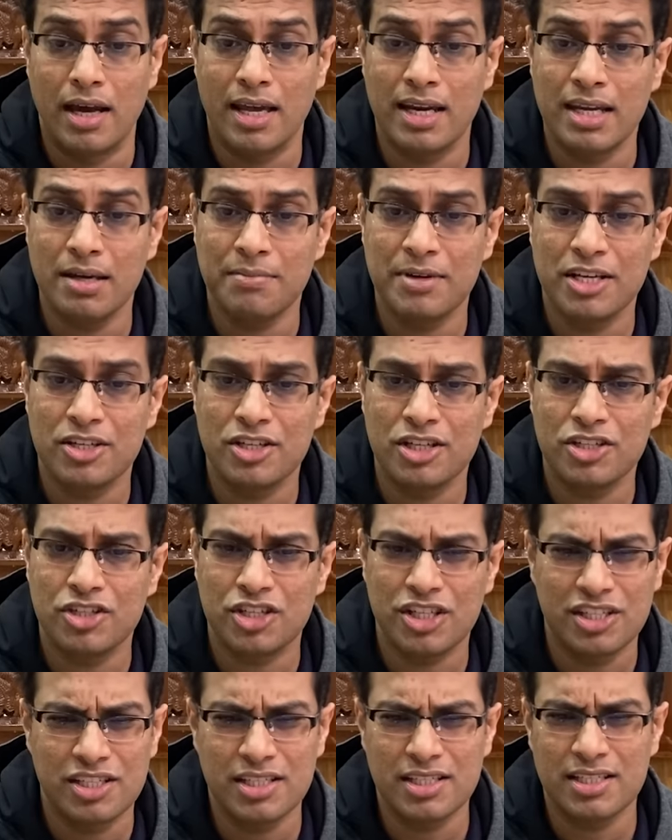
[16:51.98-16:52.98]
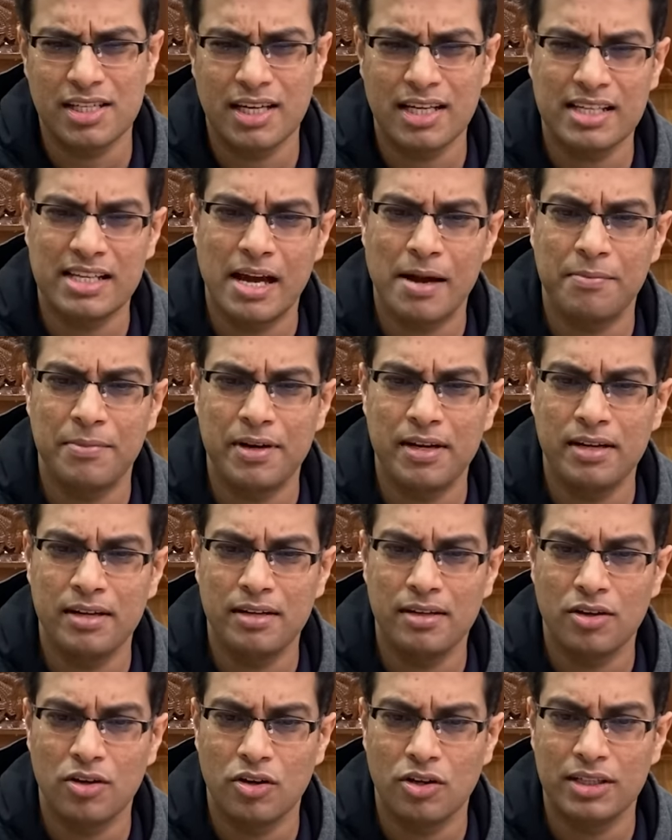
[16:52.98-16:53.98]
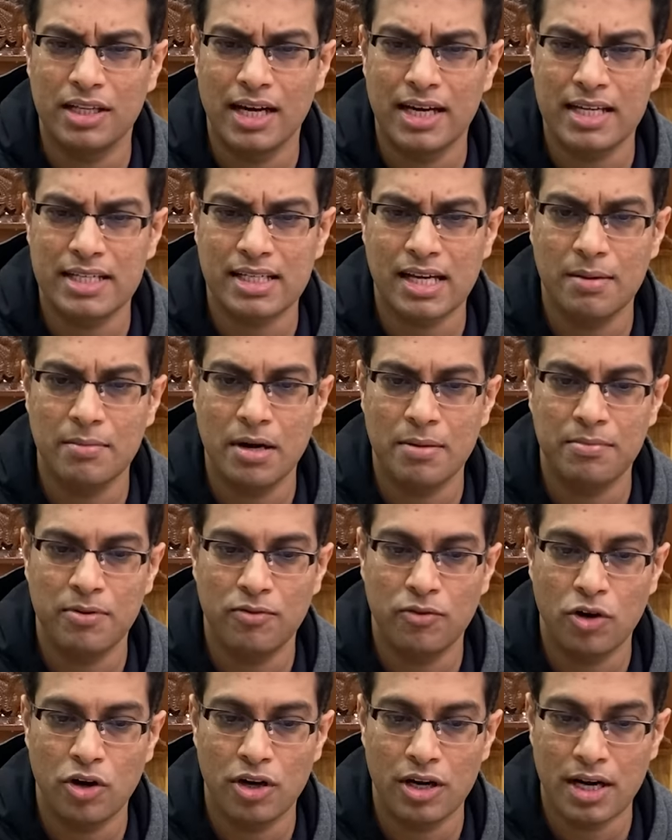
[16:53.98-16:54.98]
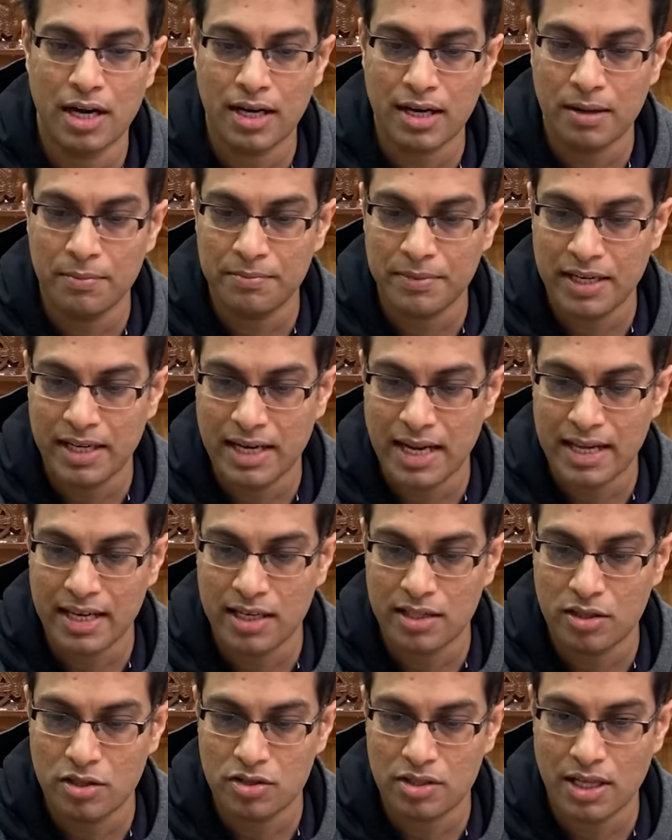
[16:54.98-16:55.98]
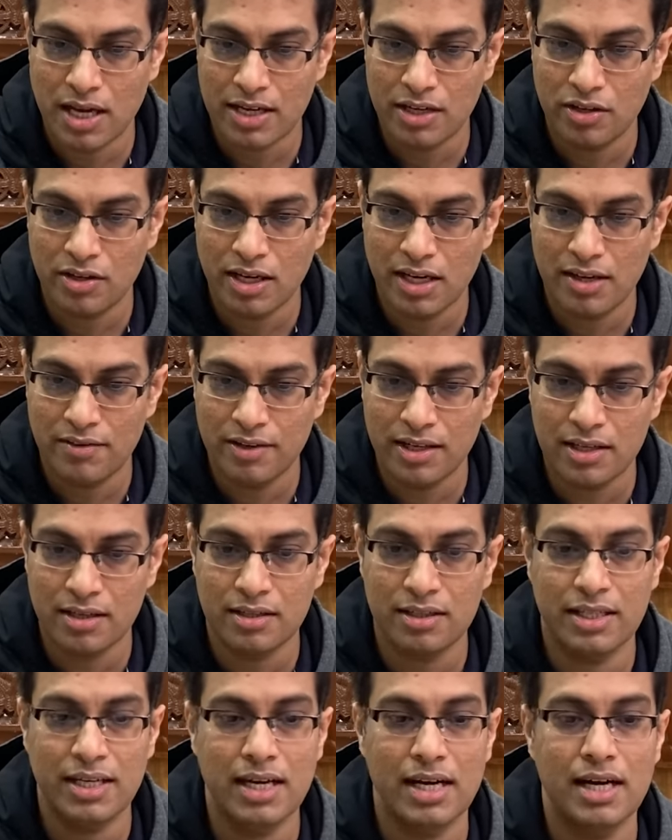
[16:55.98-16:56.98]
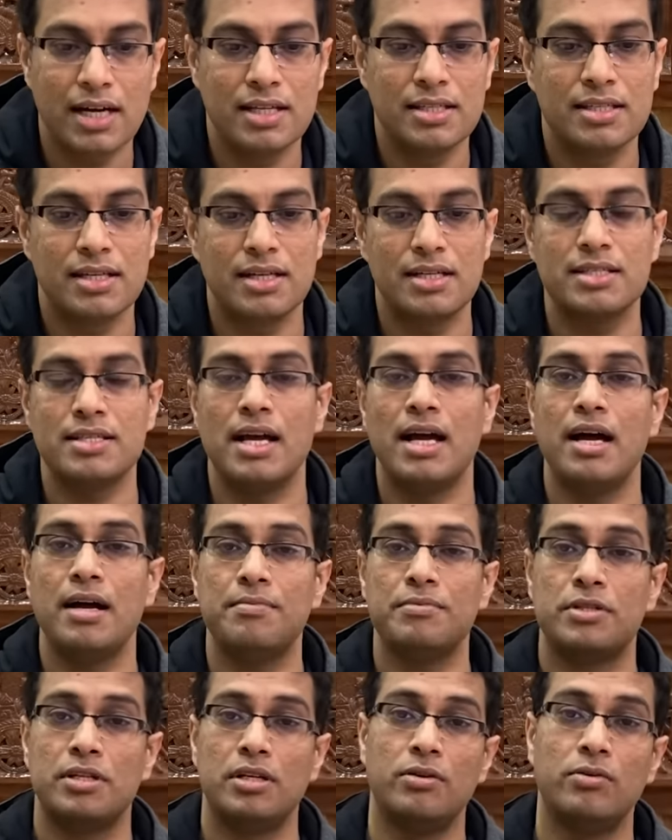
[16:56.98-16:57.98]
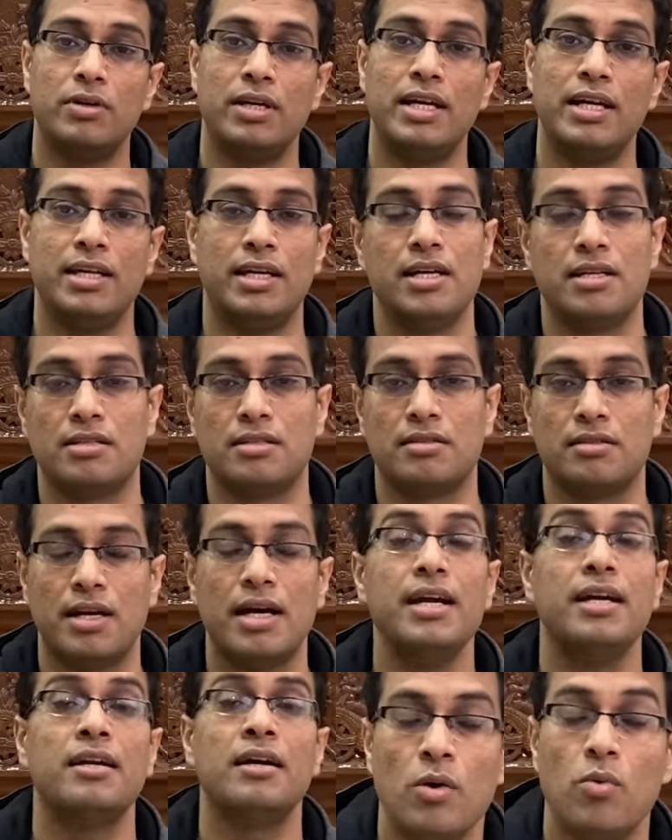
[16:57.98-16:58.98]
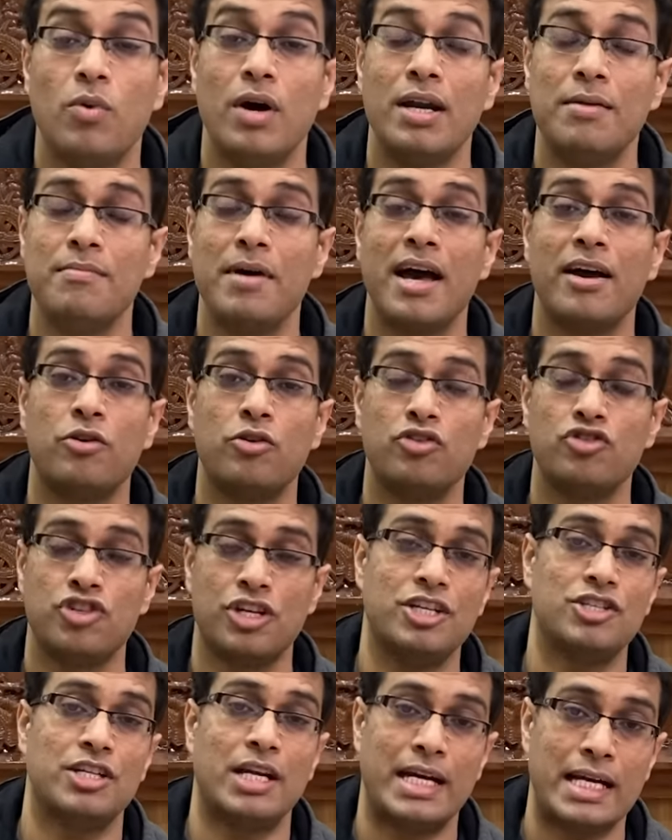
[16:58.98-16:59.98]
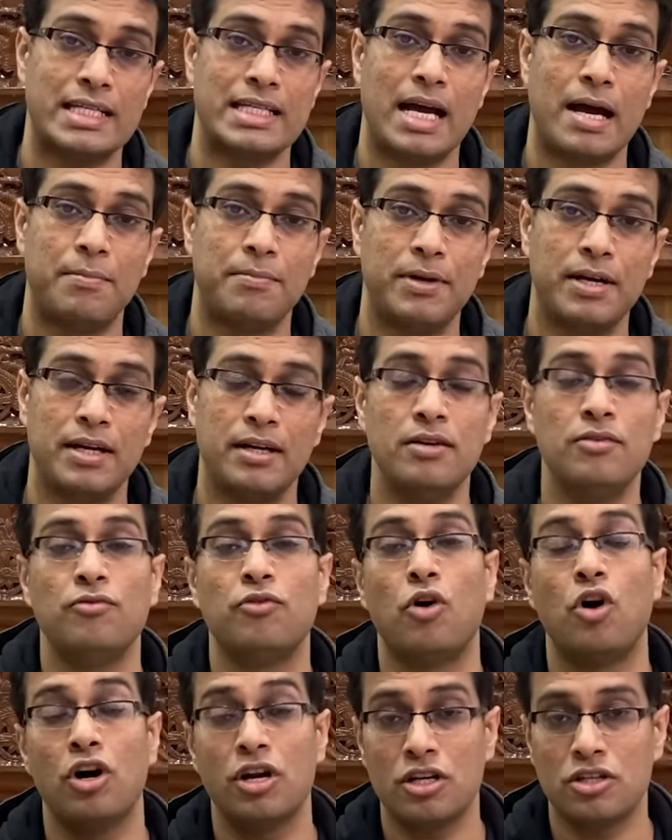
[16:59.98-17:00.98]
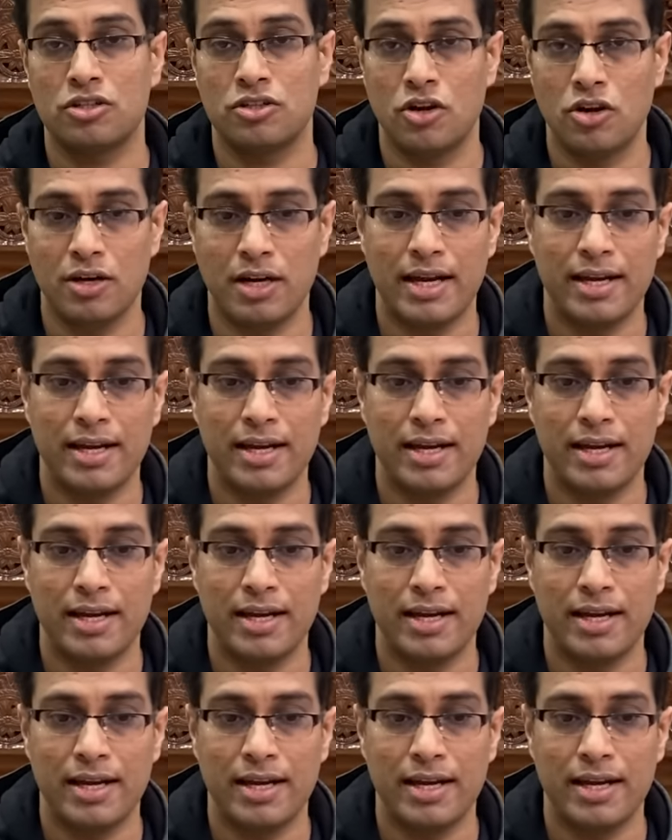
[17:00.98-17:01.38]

Any major changes that has happened or that has come up for a company like Hindustan Unilever? The answer is absolutely yes, right? One macro change that has happened for a stock